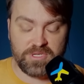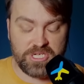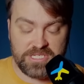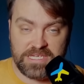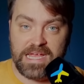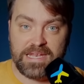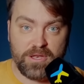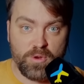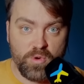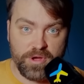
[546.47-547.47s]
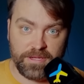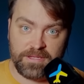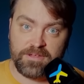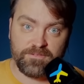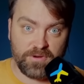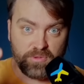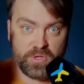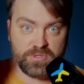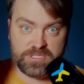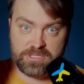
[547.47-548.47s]
which is annoying for
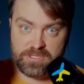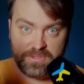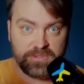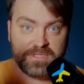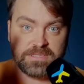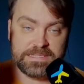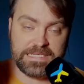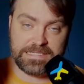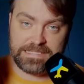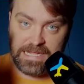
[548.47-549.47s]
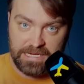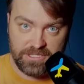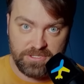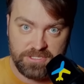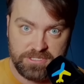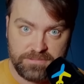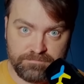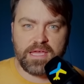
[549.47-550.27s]
those two dictators.